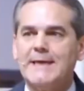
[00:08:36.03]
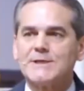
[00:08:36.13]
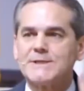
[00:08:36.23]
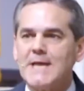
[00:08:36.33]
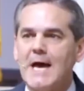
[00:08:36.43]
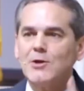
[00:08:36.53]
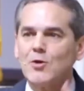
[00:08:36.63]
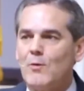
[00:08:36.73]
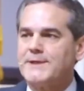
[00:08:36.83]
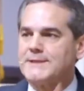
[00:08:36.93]
So he is
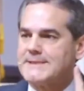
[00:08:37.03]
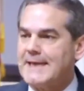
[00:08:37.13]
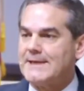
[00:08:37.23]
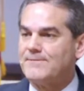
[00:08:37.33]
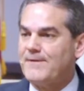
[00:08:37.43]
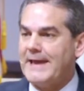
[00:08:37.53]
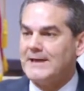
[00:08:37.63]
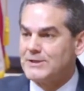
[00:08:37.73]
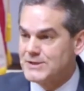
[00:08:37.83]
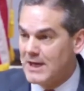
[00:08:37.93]
not going to take
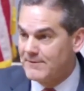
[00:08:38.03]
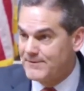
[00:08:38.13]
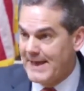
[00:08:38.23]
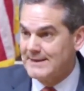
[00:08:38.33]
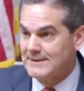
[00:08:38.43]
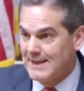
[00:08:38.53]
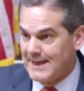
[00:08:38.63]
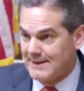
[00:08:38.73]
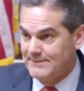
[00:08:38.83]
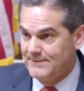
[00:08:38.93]
advantage of
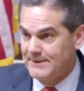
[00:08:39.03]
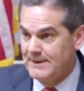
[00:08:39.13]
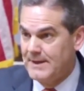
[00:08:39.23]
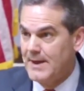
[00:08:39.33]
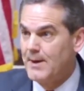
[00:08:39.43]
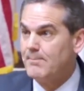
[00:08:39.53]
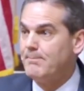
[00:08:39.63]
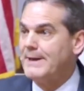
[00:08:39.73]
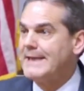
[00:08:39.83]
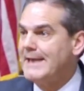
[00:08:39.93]
that love,
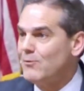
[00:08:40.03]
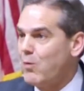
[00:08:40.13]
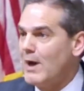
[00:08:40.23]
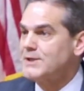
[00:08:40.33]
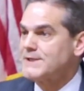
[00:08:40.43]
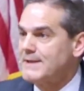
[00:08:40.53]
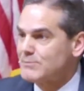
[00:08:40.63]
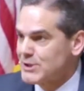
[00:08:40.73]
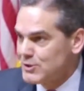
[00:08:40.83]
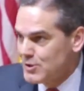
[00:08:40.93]
but he
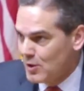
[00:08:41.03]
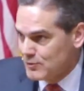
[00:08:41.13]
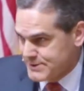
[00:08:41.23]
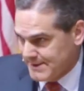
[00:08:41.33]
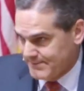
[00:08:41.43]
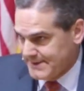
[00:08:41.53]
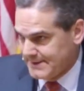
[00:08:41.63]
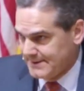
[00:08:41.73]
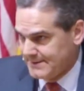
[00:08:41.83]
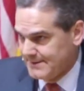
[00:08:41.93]
wants them to know
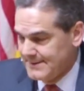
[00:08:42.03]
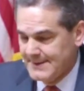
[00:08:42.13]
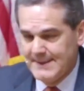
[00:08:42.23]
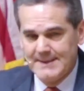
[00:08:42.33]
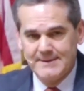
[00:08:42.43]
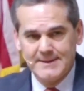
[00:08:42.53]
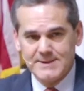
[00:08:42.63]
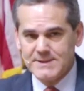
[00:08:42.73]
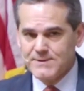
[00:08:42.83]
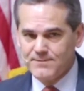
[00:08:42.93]
something.
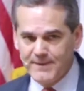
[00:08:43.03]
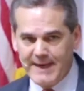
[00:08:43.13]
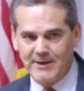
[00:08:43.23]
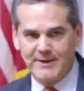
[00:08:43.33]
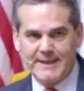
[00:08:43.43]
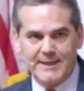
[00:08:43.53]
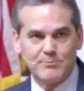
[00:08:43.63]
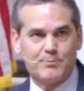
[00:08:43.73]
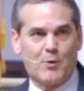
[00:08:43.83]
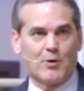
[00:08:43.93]
This is
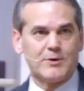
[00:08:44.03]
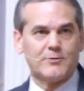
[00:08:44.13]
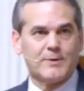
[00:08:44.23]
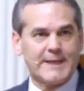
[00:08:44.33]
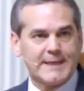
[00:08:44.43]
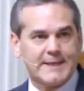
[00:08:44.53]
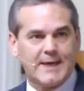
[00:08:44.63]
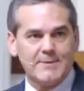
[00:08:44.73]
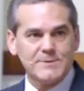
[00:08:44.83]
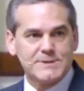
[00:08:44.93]
very important when
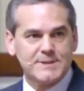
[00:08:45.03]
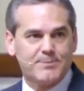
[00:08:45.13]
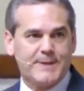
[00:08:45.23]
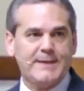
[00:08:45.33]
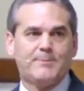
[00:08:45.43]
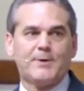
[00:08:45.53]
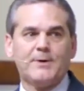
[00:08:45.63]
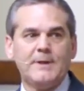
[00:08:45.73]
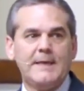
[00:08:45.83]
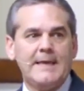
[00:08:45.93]
it comes to
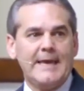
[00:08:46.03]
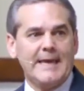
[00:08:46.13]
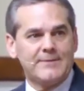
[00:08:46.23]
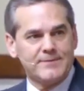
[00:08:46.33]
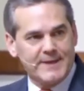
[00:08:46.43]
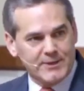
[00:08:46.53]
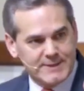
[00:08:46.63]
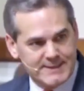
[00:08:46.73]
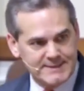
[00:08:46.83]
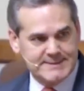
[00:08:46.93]
people
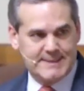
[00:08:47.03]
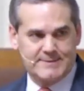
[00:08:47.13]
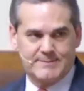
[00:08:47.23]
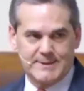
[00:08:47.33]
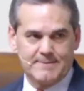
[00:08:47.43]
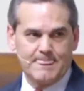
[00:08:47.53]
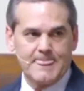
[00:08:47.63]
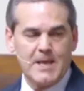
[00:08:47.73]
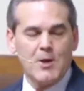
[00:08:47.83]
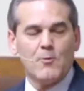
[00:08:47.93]
in their contentment.